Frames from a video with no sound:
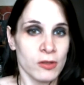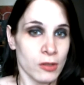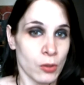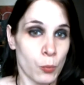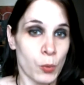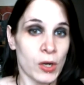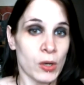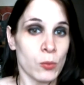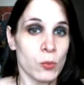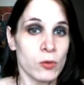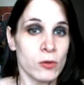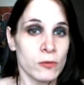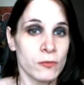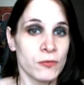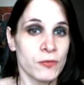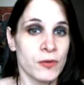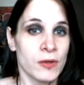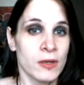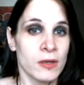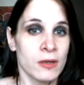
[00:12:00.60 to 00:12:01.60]
the werewolf
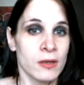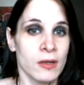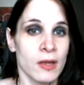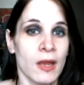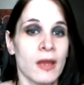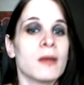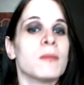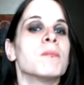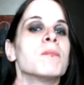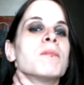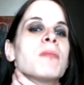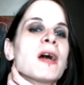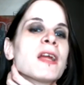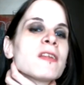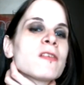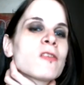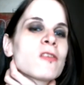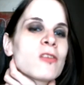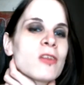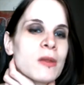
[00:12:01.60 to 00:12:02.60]
and
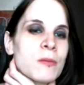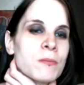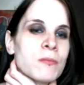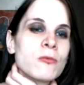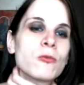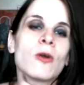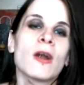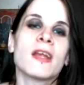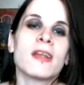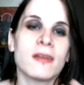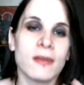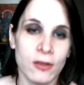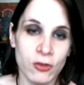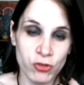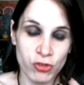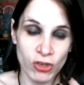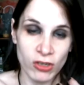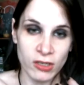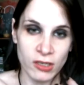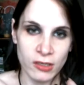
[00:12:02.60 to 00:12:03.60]
bites him right in the
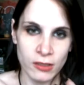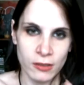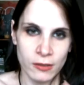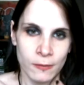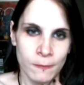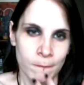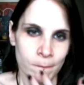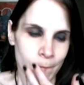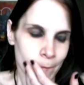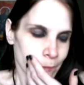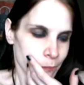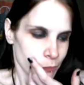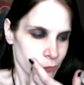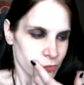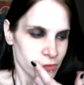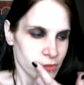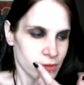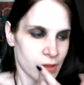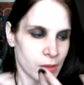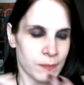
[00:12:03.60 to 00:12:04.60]
jugular.
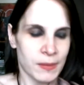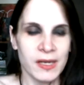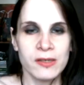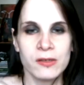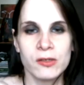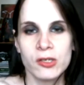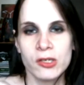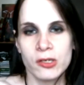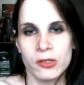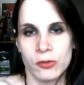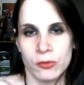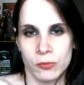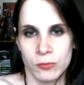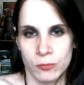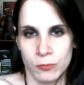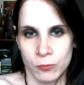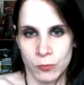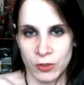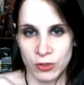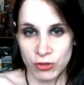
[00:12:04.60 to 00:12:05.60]
Now, mind you,
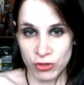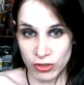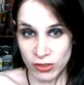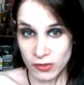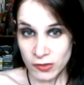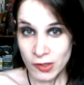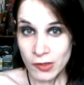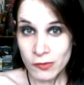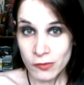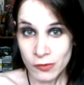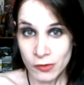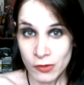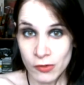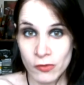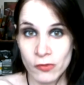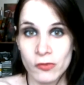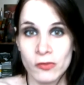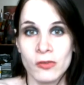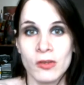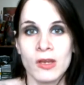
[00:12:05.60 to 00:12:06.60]
when she does
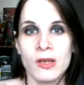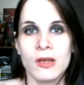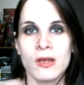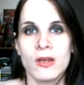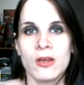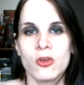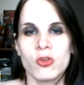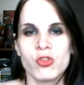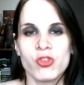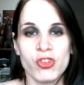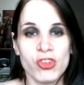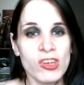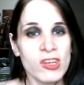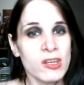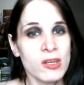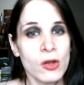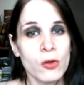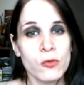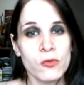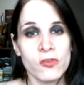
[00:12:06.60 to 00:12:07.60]
this, she
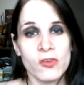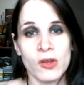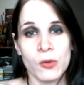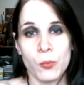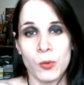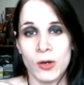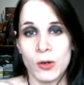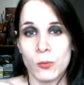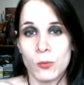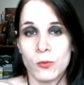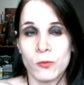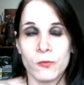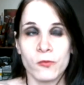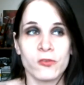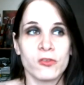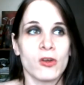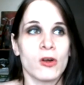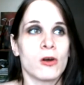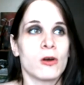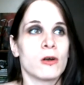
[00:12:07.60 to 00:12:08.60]
knows that
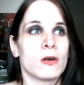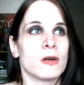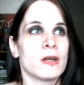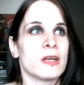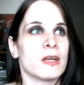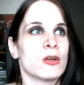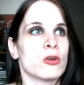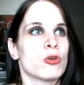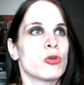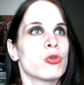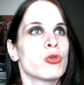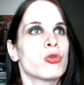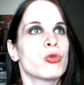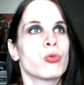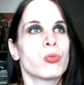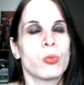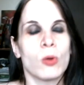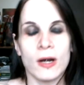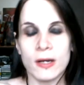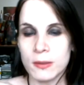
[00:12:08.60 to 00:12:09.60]
werewolves are
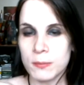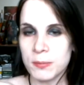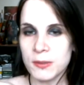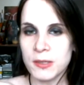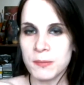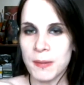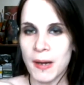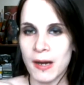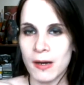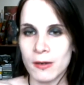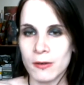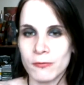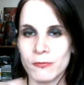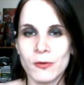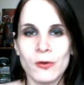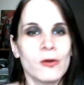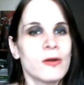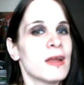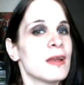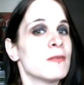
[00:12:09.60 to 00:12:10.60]
incredibly
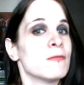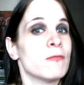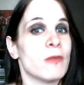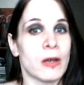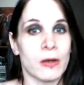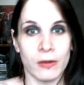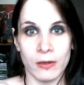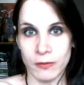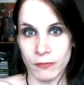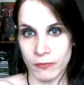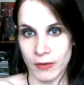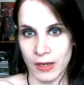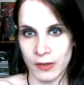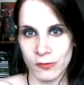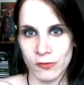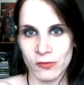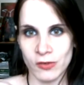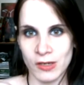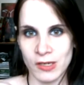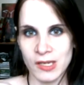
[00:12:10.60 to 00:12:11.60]
powerful and very
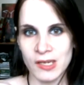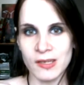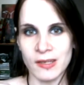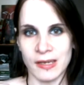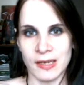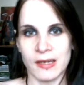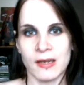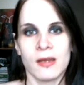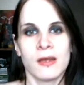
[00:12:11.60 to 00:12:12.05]
fast at healing.